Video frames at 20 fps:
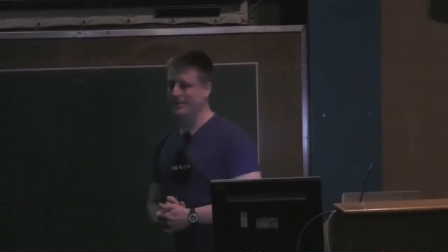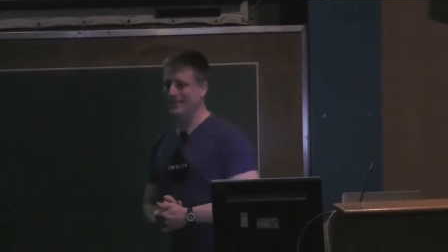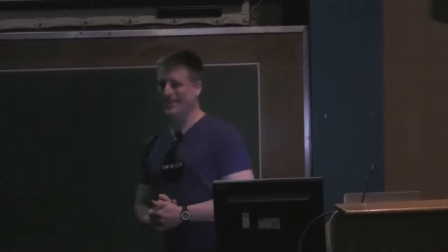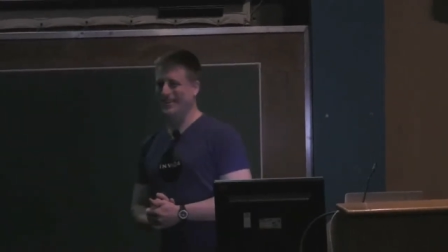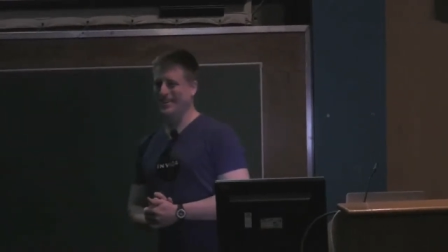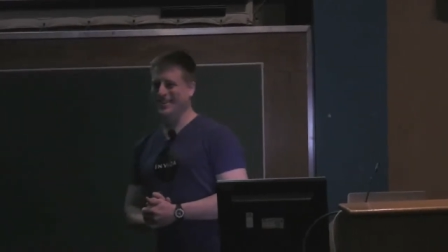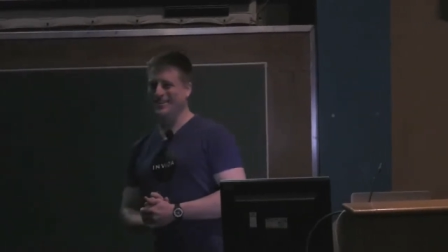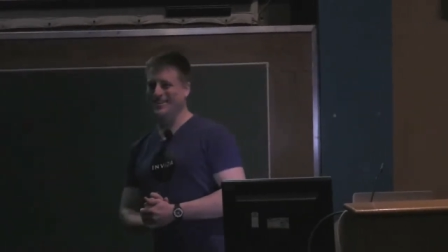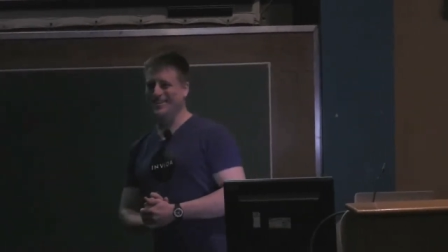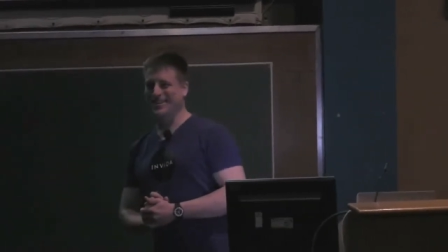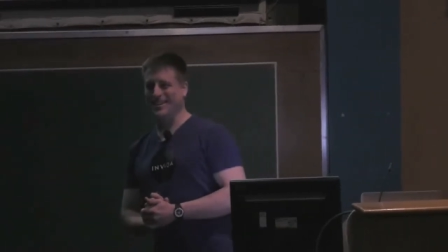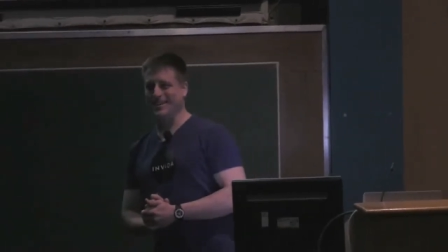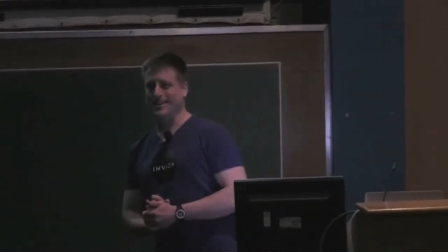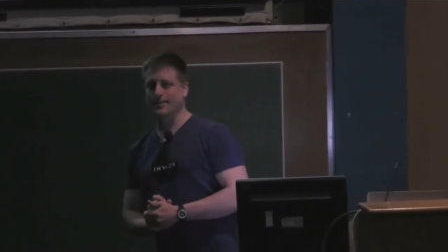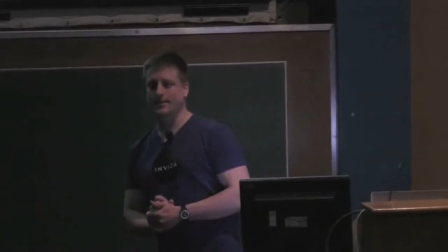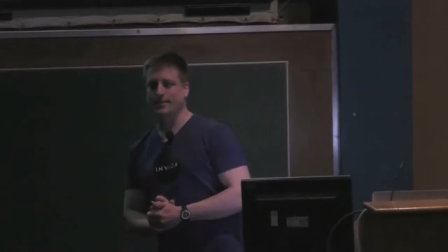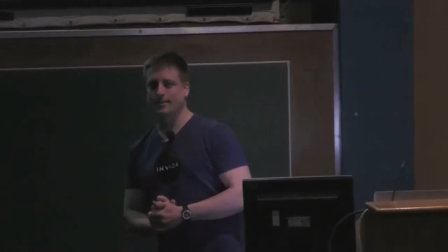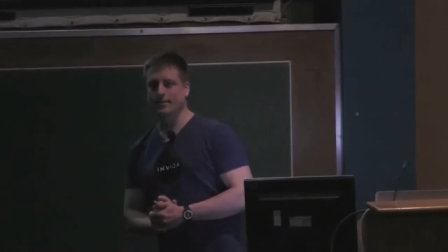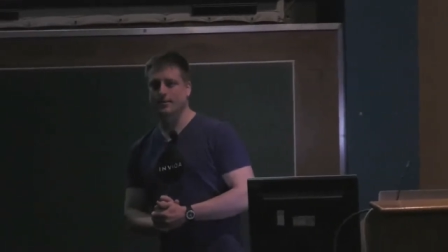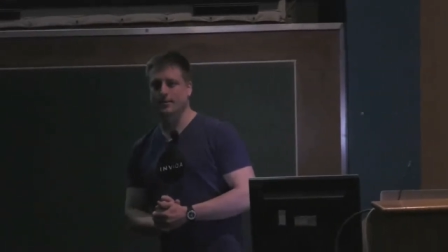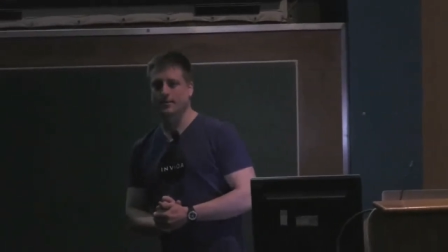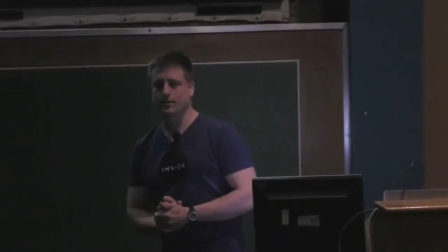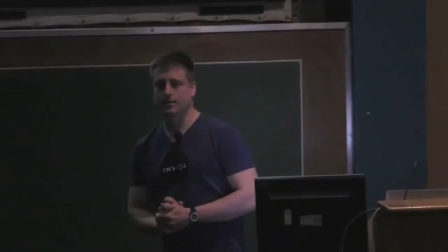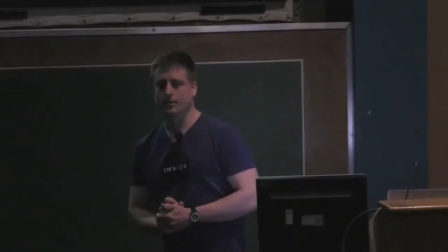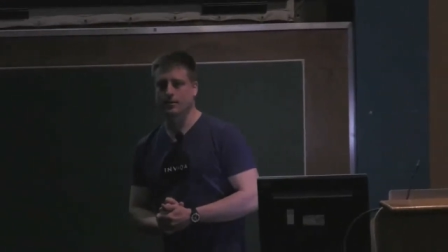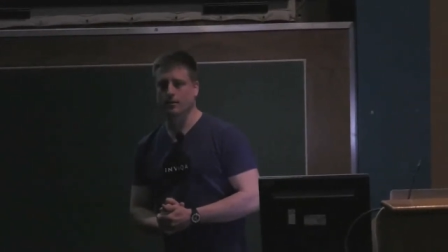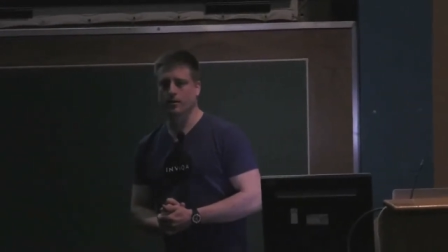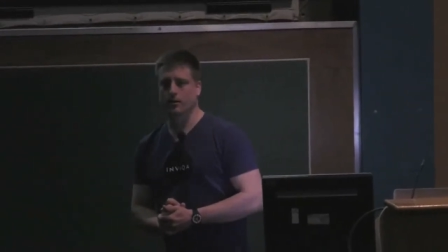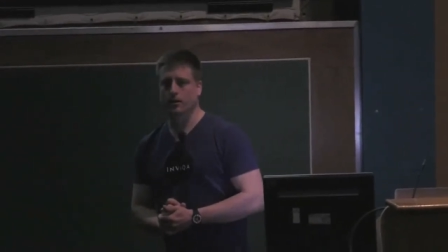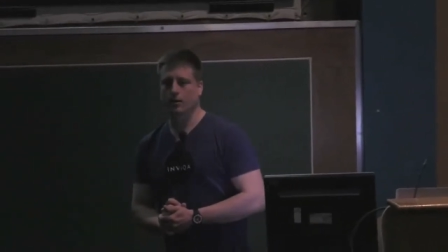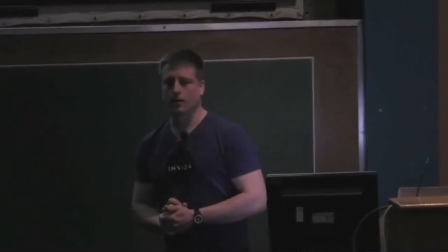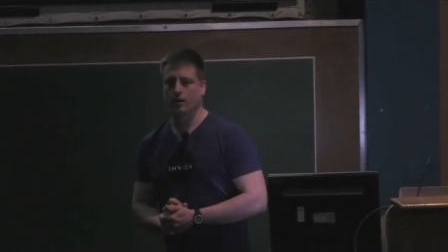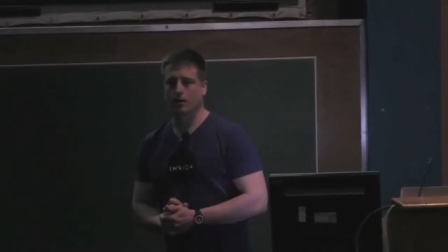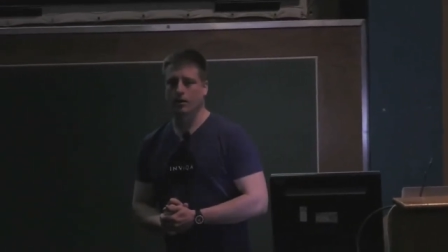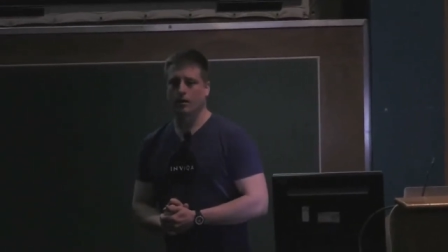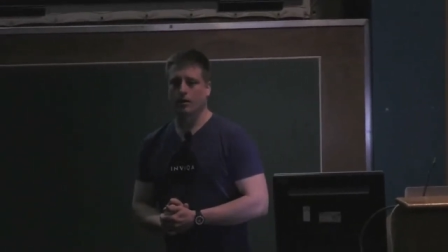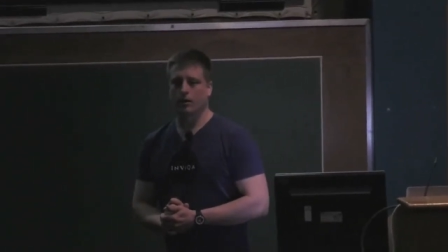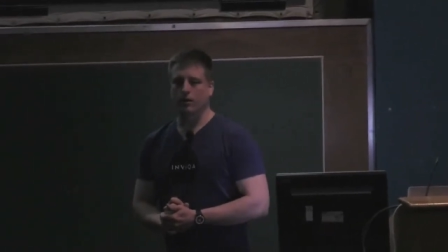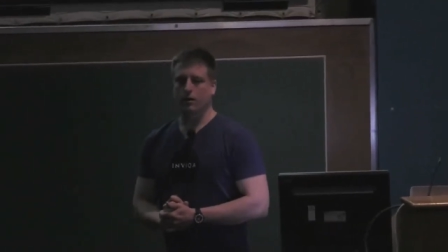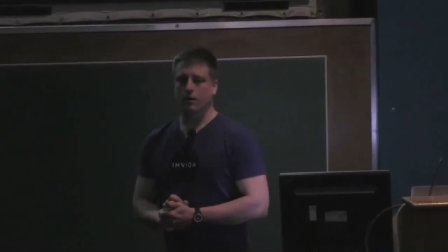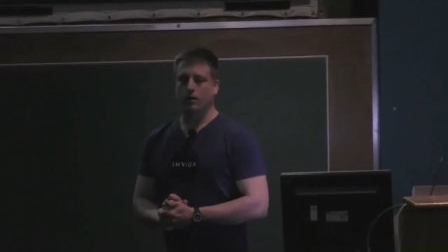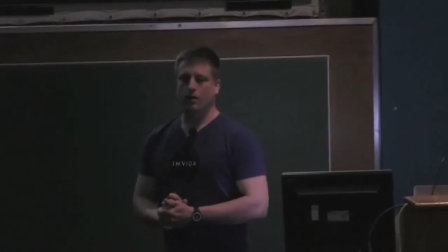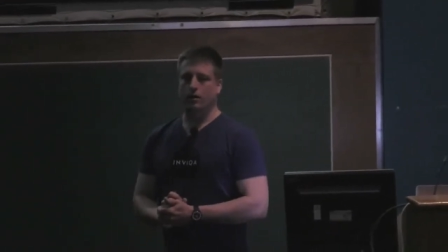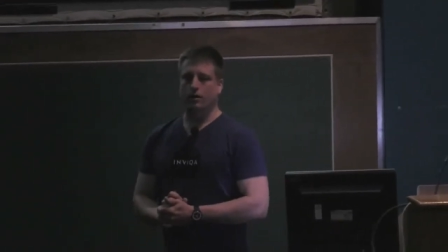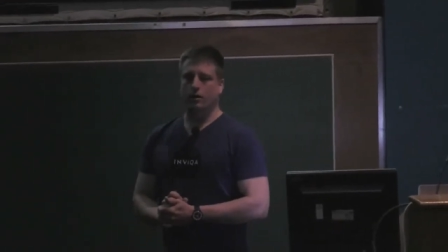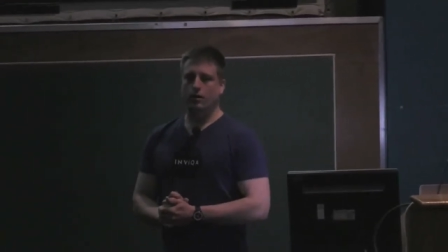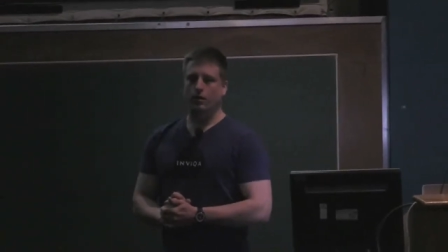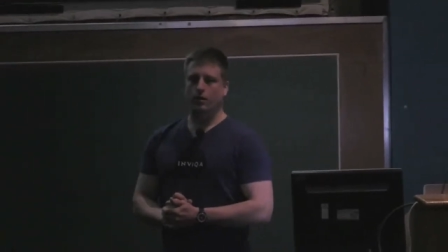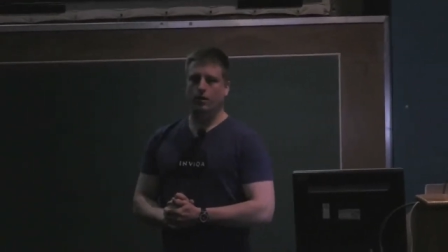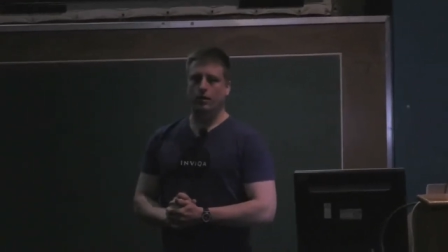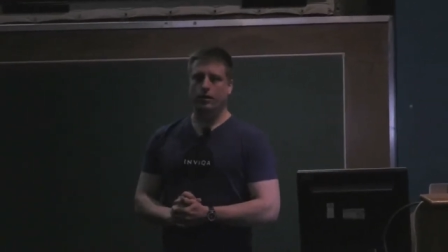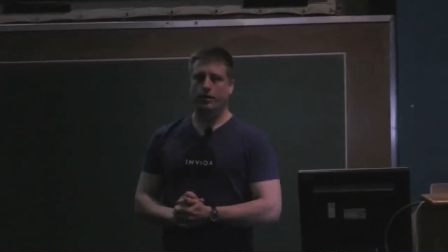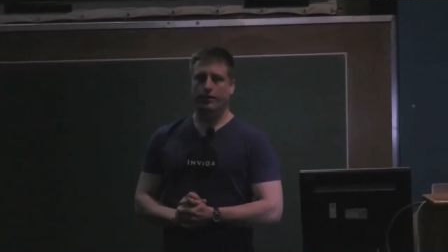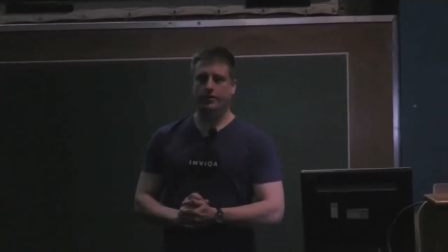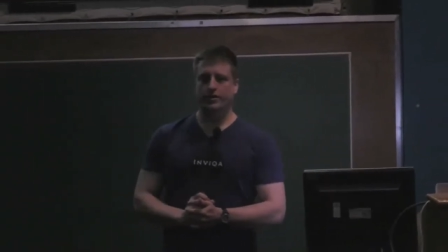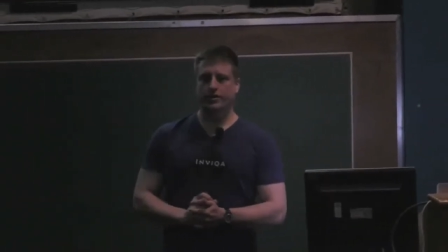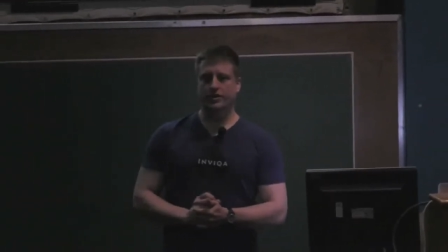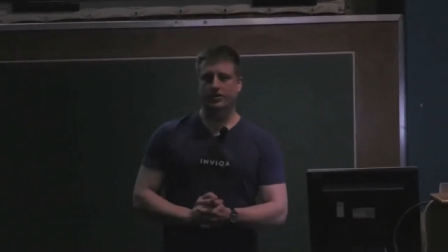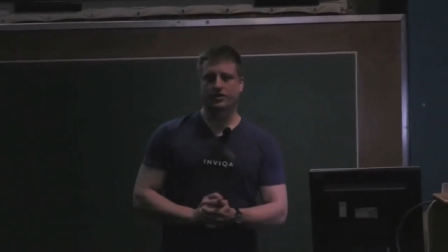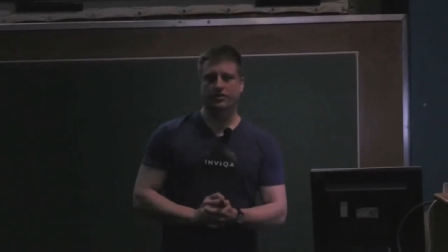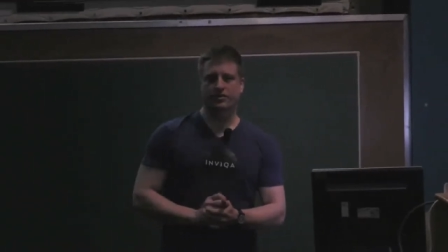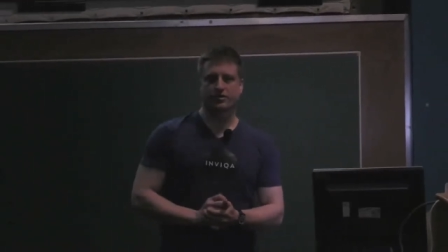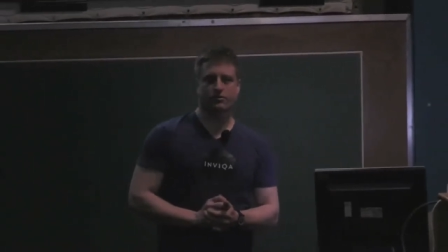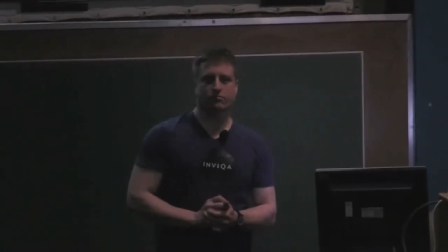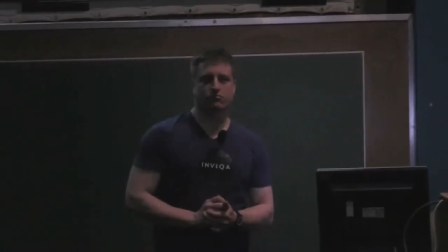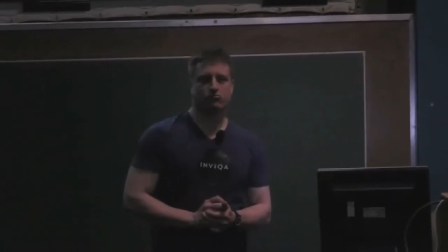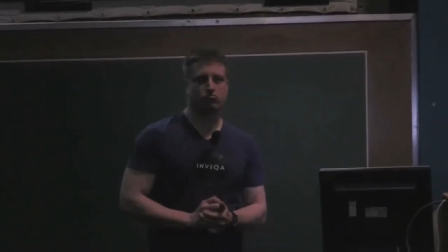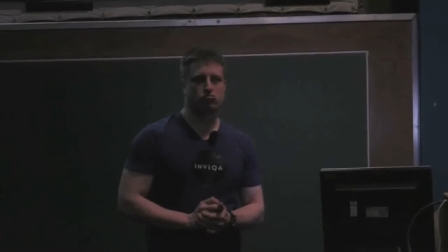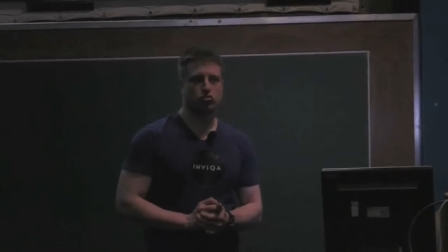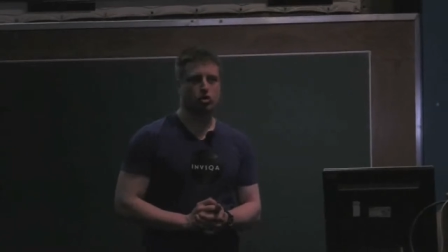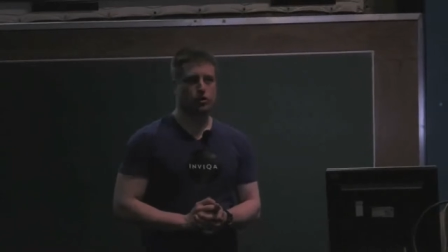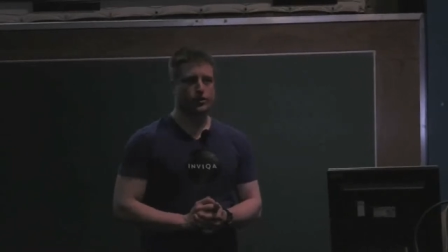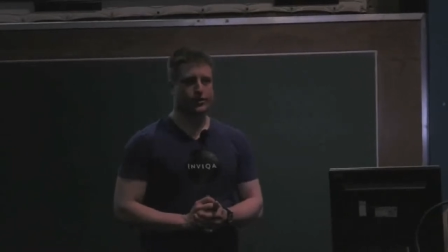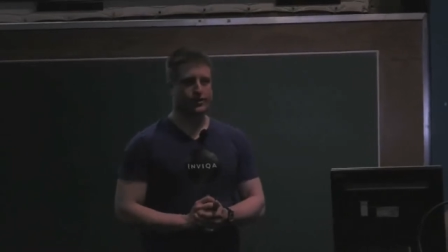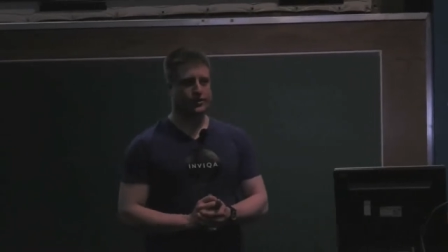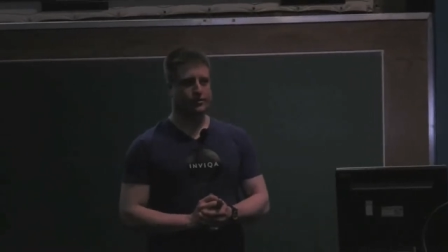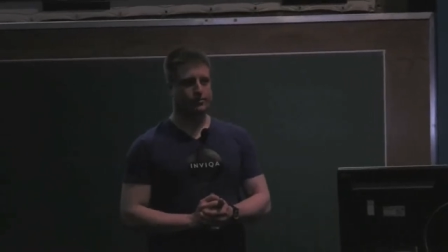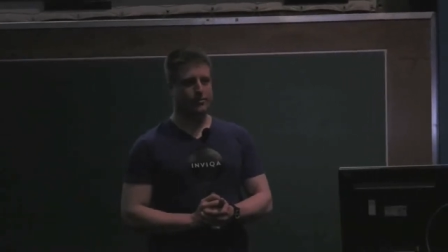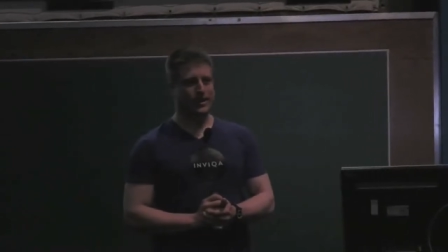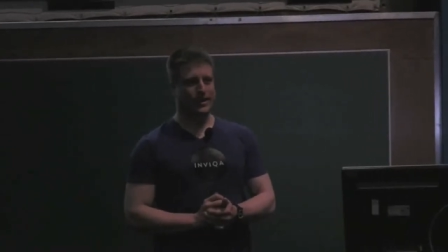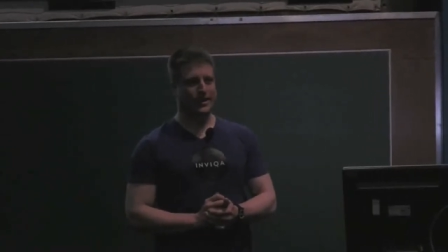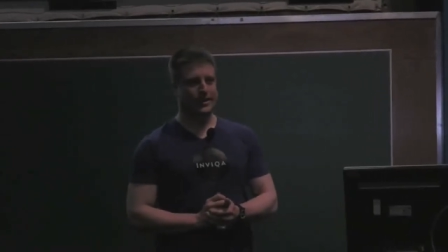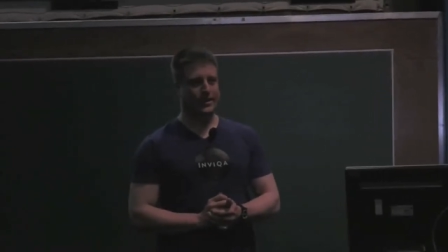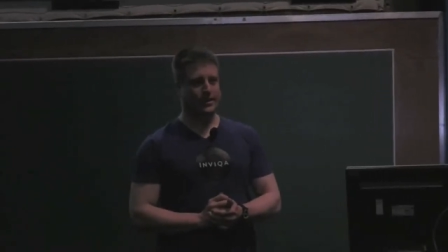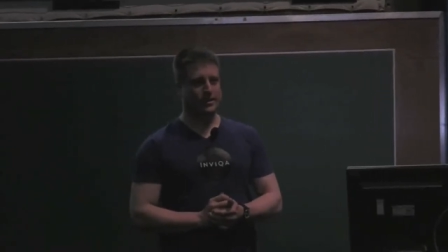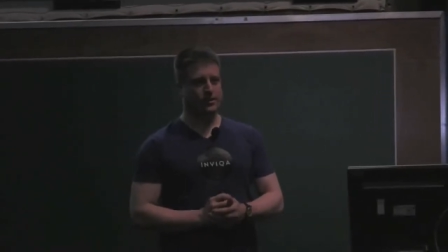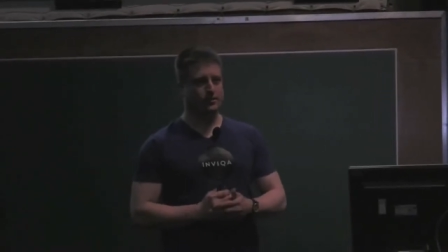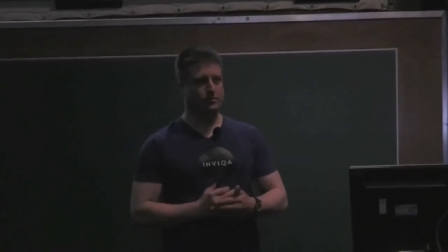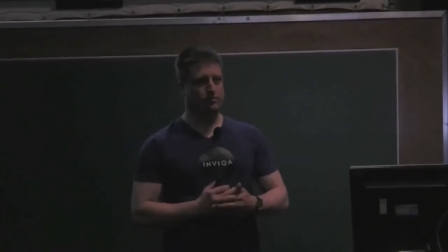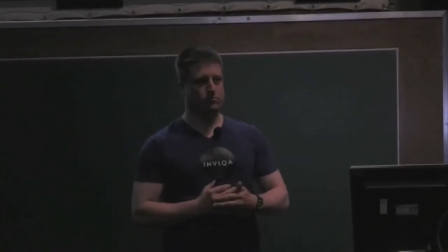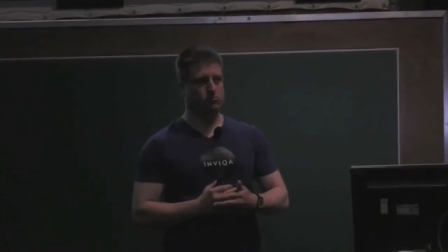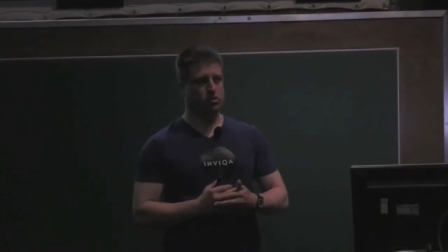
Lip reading: still exists. It's just not displayed